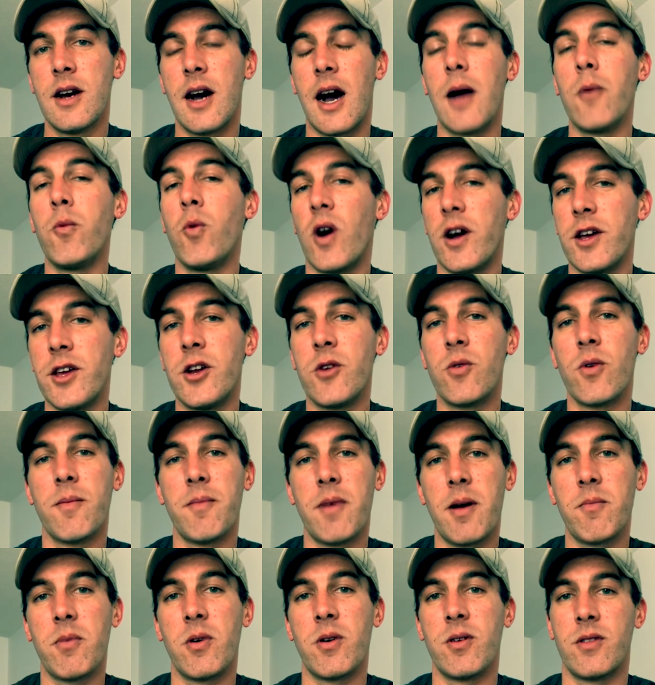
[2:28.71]
I want you to
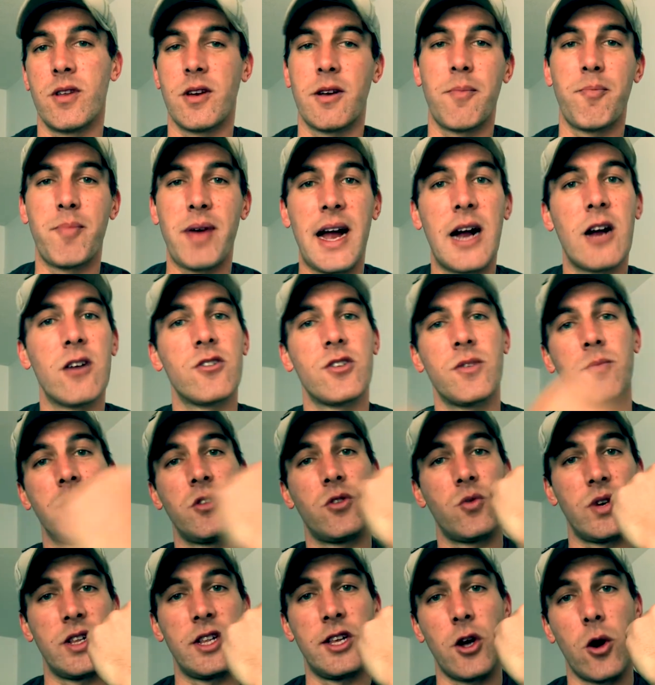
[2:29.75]
remember the comparison
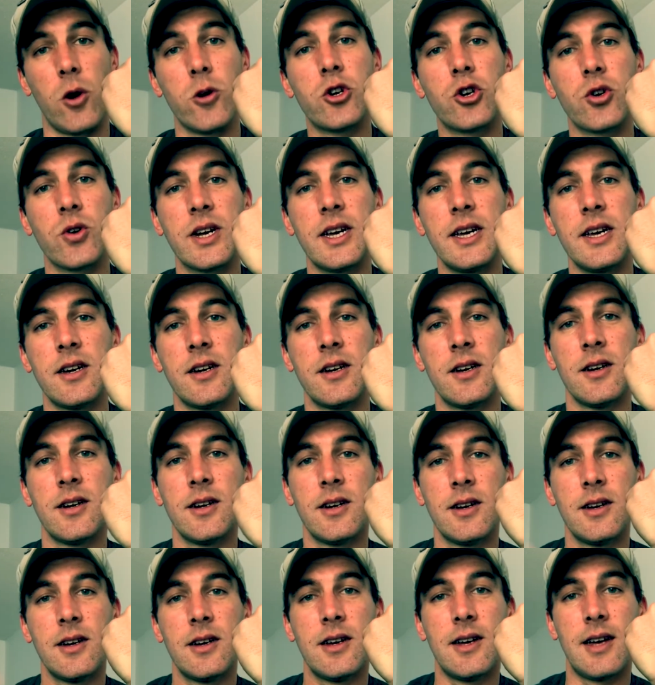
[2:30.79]
between the oak tree
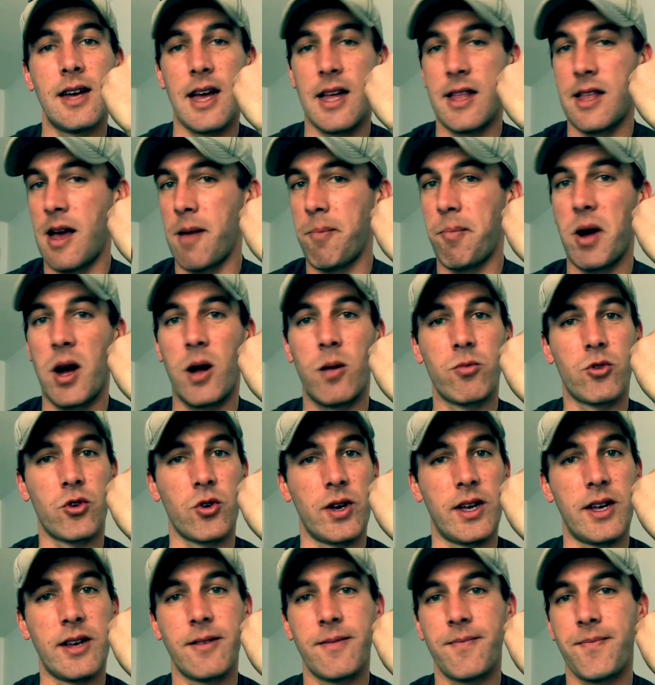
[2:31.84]
and that palm
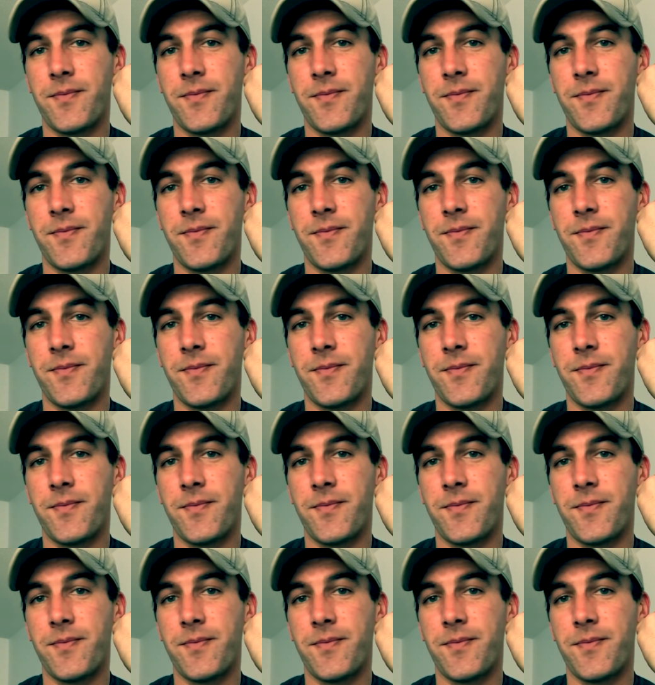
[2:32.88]
tree.